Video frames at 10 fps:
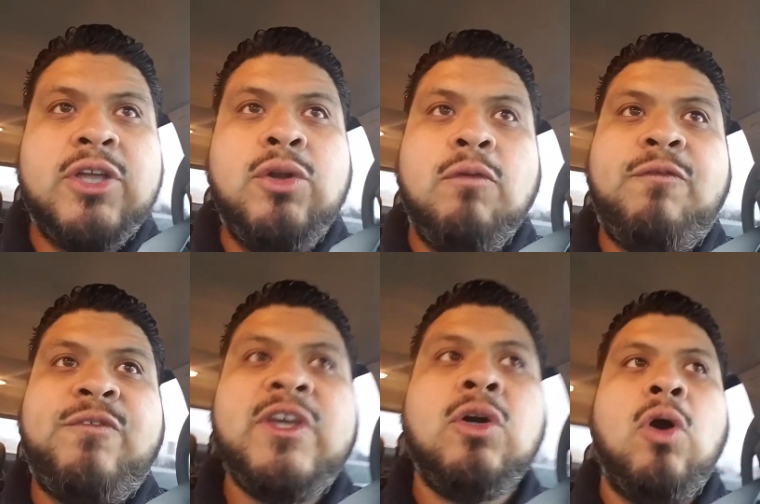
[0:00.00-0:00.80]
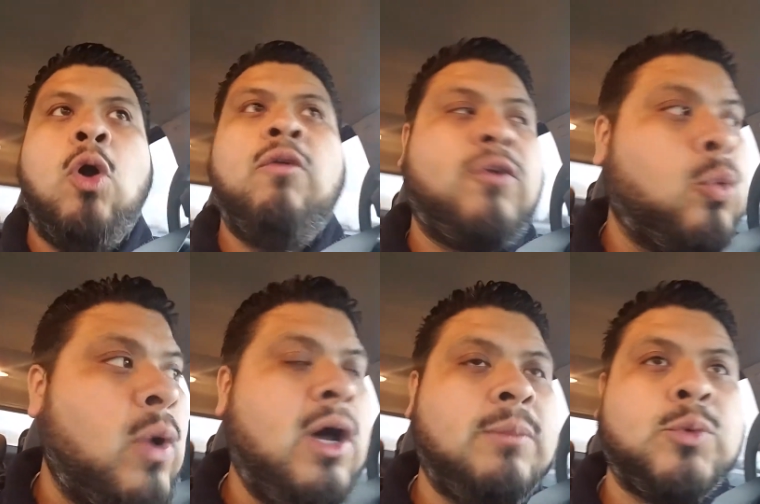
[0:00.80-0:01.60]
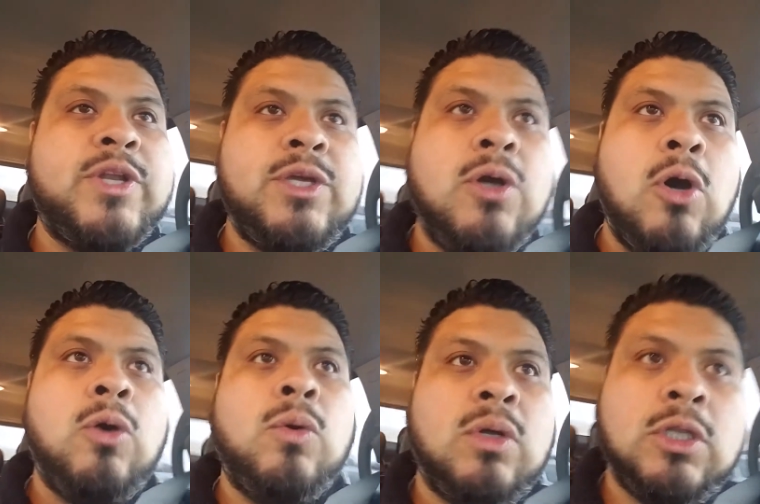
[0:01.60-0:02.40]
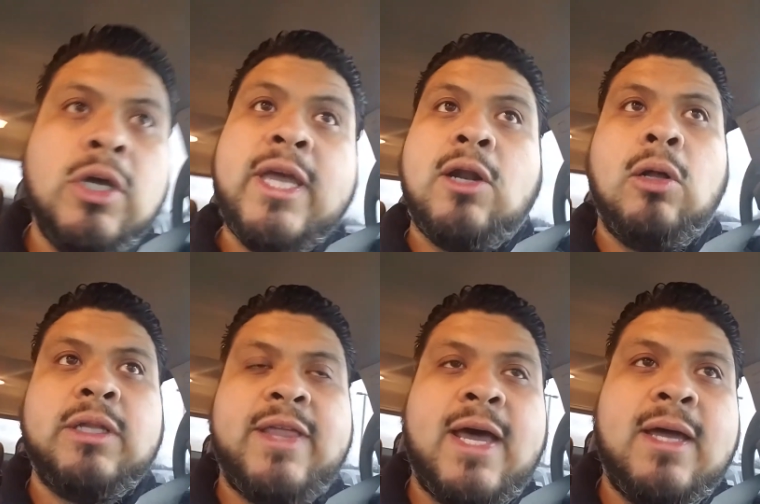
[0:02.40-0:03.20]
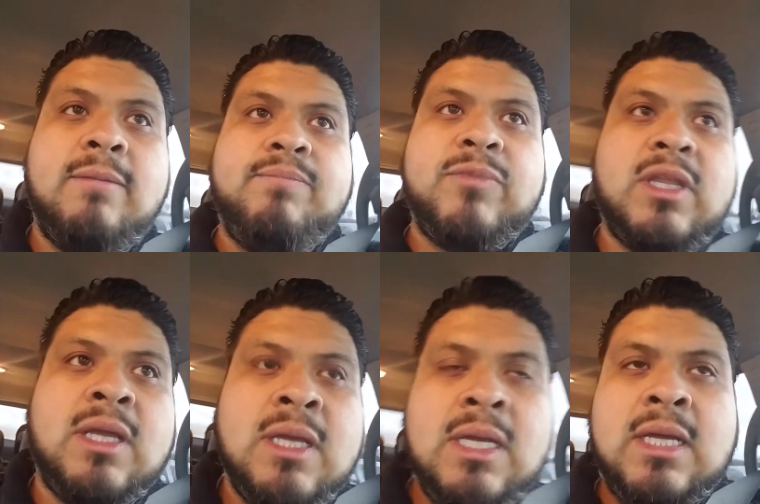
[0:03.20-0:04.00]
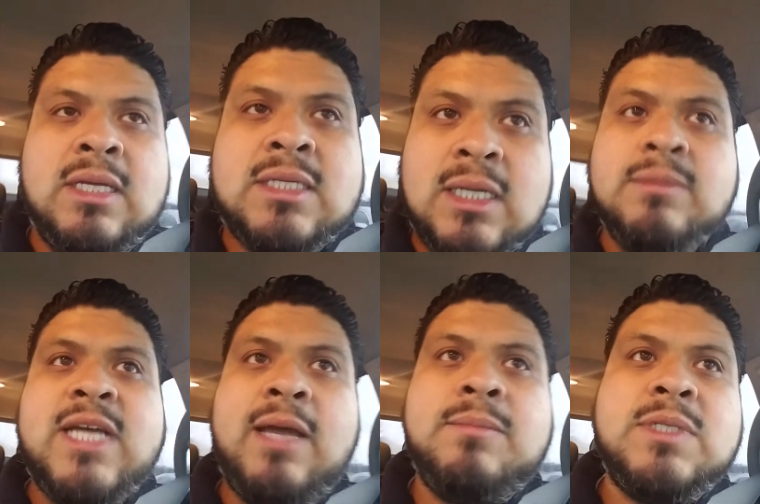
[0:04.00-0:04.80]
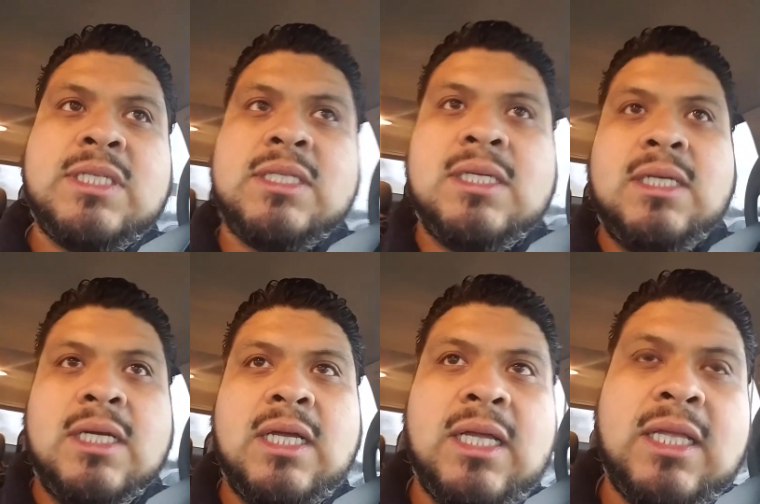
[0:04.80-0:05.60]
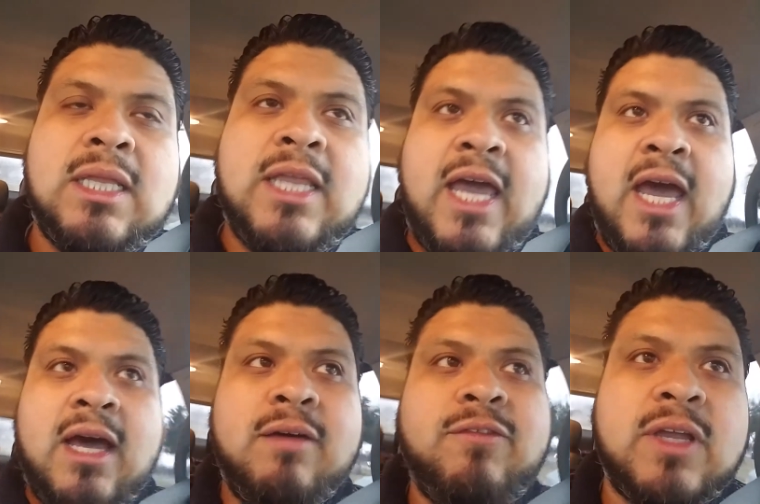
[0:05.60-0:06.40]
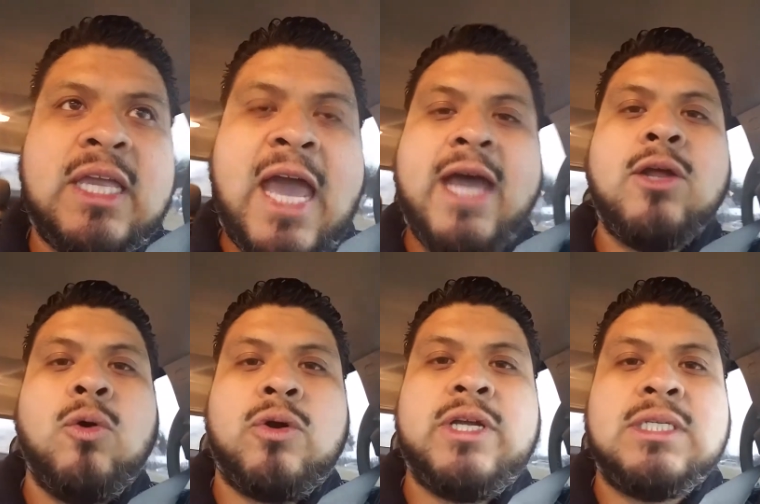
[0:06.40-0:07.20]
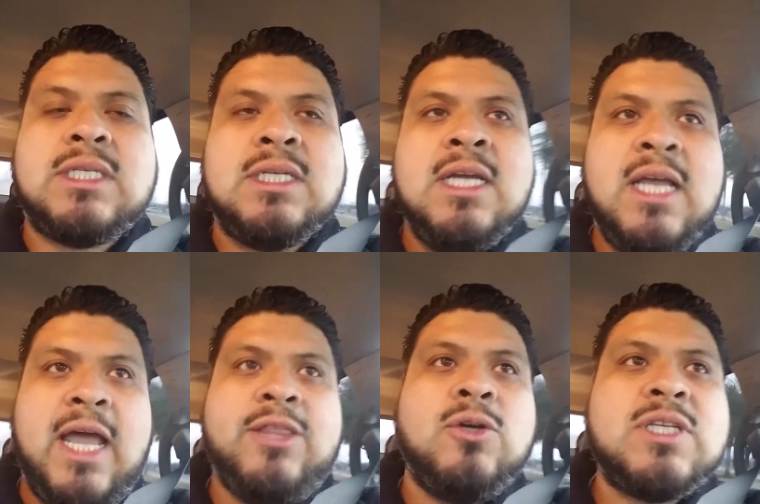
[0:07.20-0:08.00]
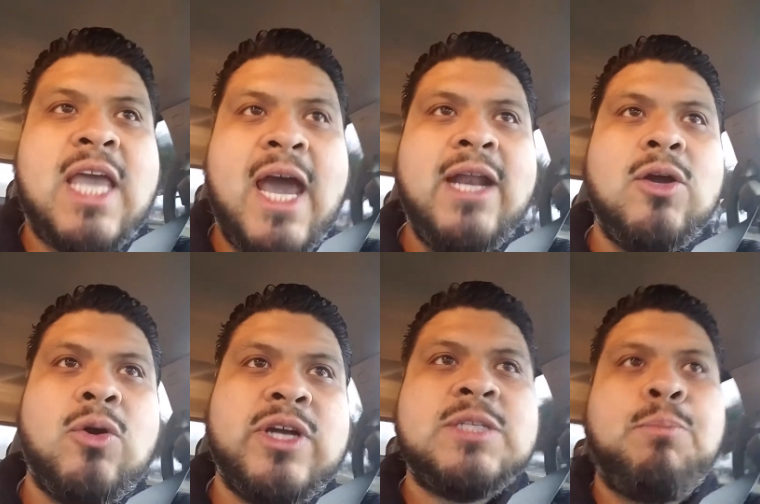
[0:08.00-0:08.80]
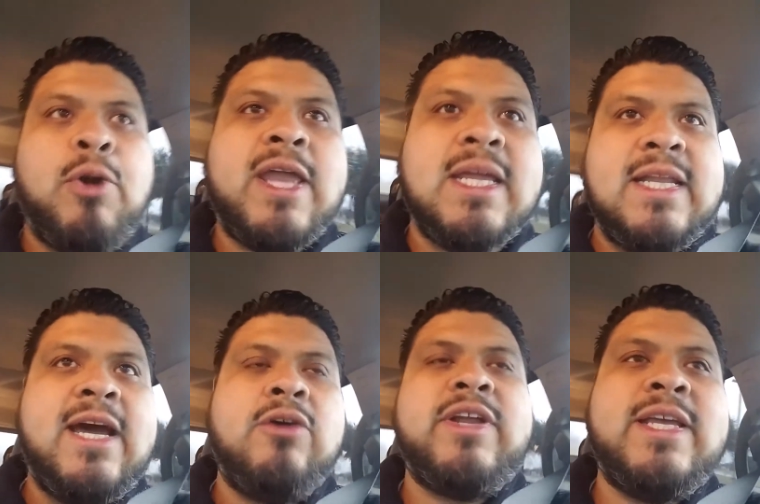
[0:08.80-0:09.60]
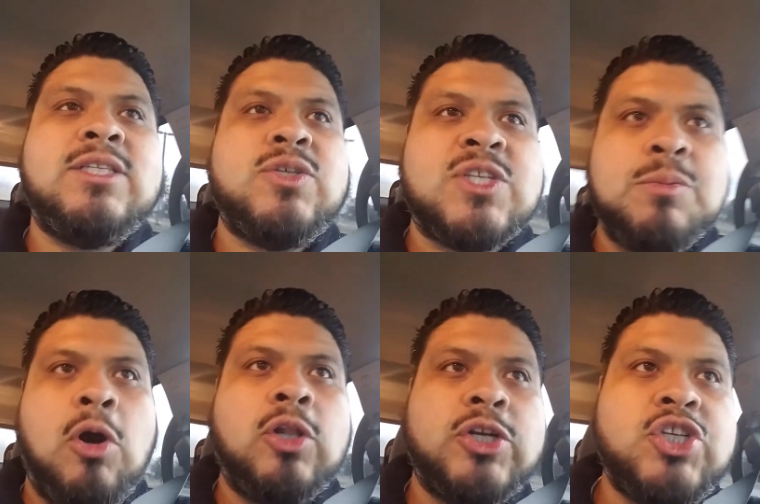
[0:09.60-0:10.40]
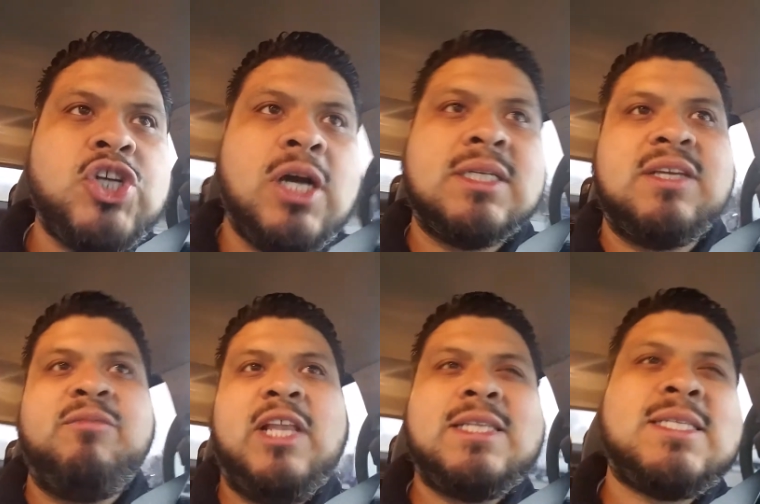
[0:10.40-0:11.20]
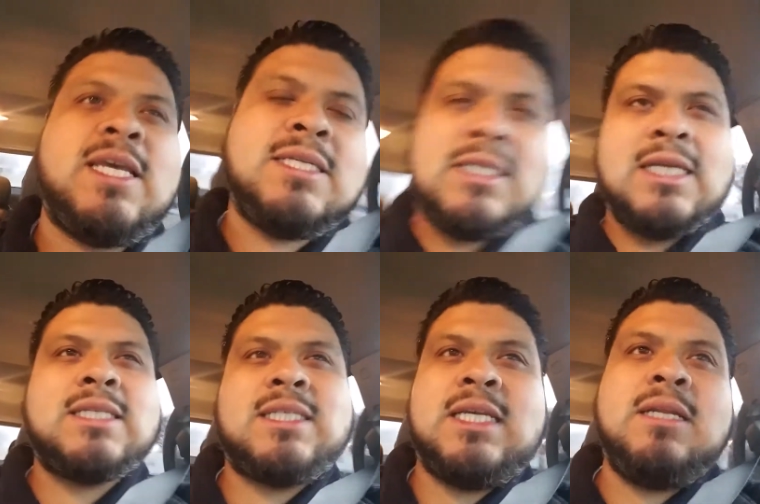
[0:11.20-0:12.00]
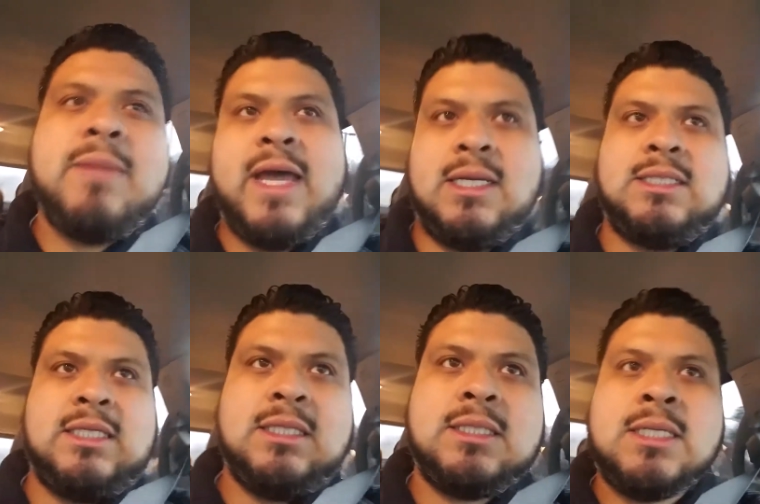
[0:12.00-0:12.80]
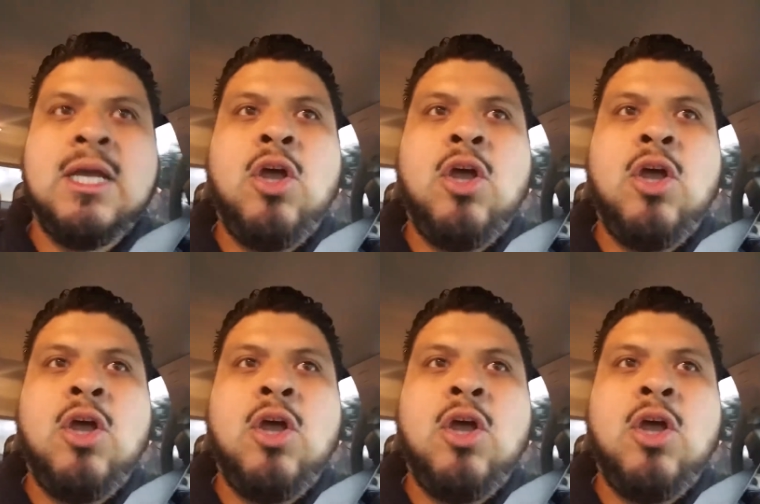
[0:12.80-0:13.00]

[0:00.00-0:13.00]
you don't feel overwhelmed when you go look at all of that. Sometimes they have categories, and those categories break it down into smaller chunks of, let's say, 16 magazines